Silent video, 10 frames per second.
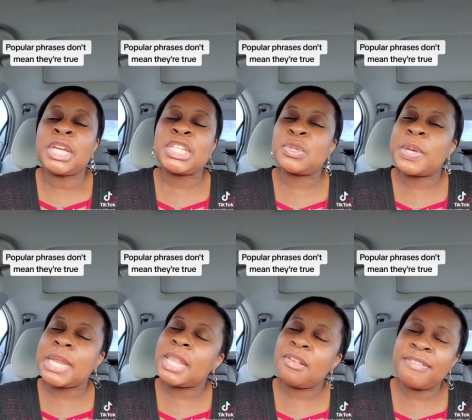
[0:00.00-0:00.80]
just
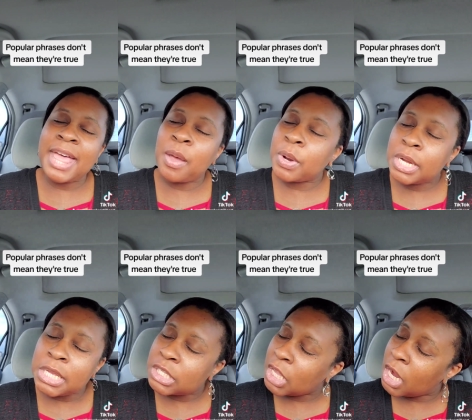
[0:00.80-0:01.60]
want a little flower in
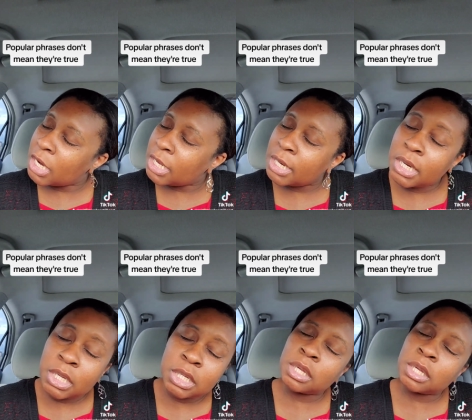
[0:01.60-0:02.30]
his garden.